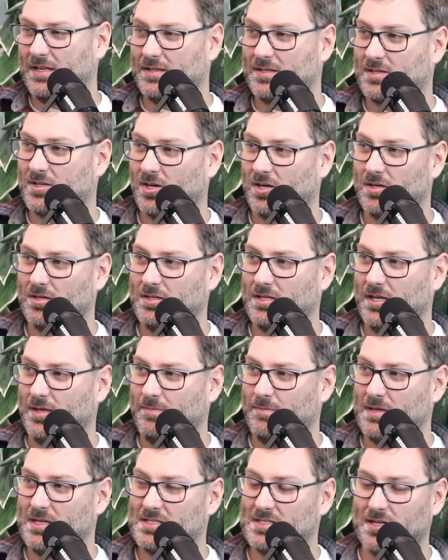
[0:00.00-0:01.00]
a card
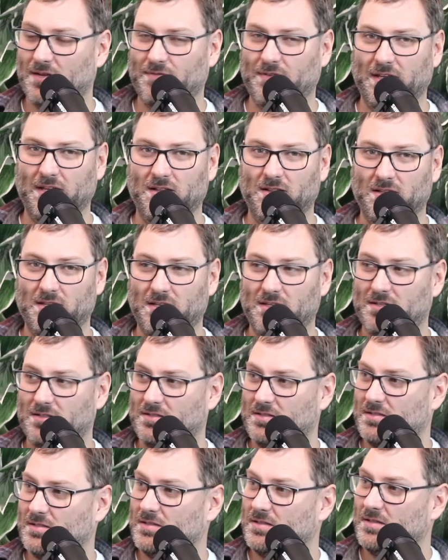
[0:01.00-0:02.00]
game based off
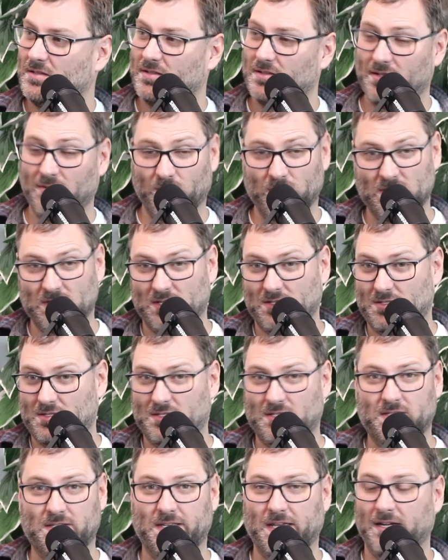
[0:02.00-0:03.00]
Alien. It was
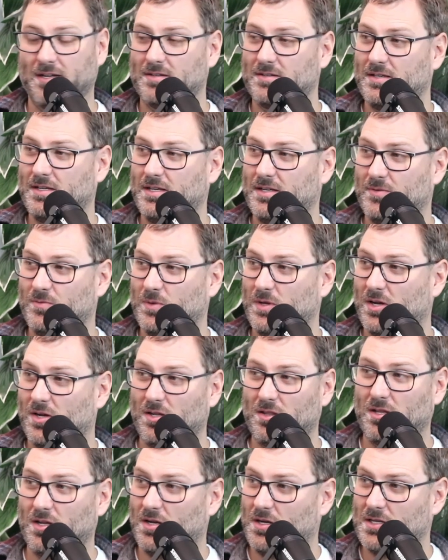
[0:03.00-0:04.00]
scary, and we
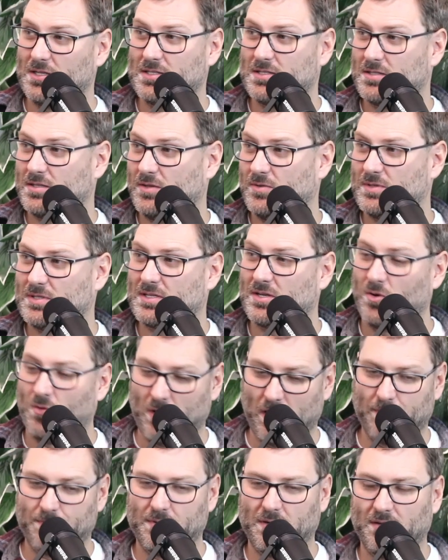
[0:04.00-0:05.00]
all lost. It was
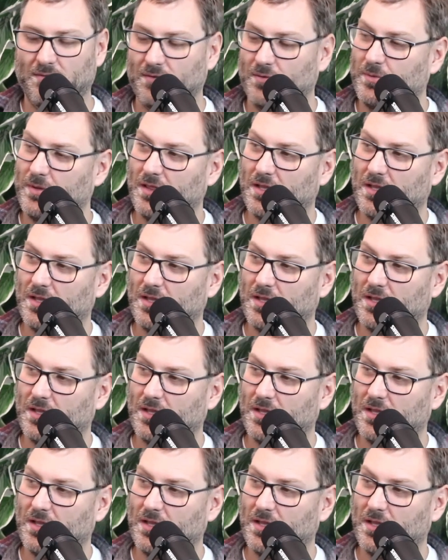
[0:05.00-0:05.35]
cooperative, and we